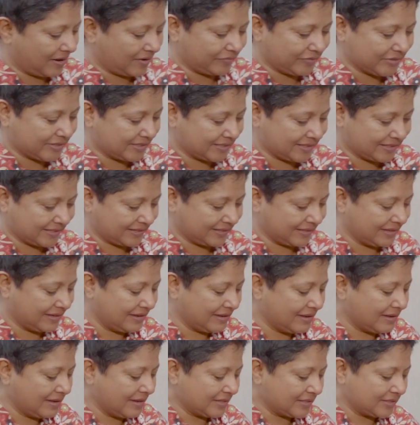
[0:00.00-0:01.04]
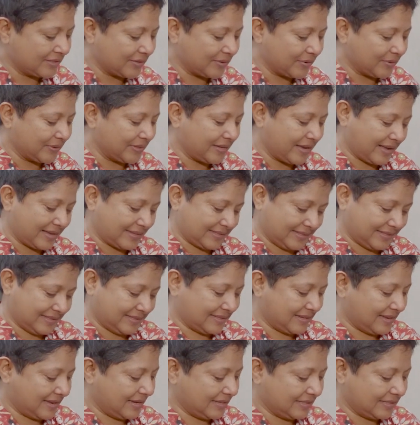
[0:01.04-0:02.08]
harvesting. Definitely. So yes,
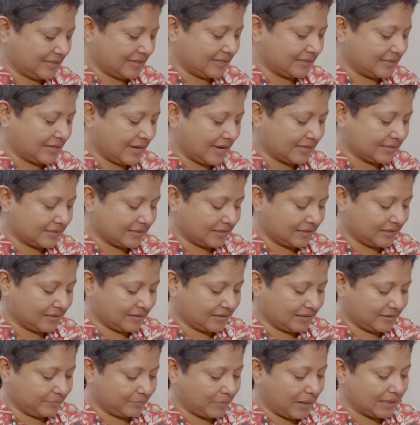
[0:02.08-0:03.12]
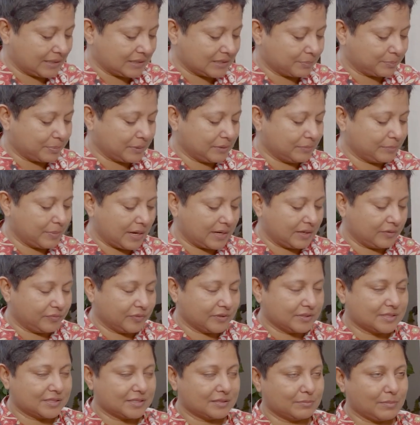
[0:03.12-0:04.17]
it's, it has a uh, multiple
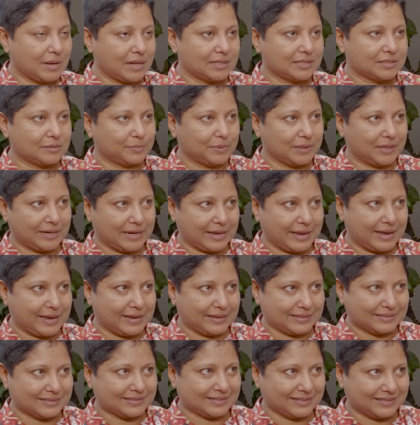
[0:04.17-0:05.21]
benefits in multiple layers.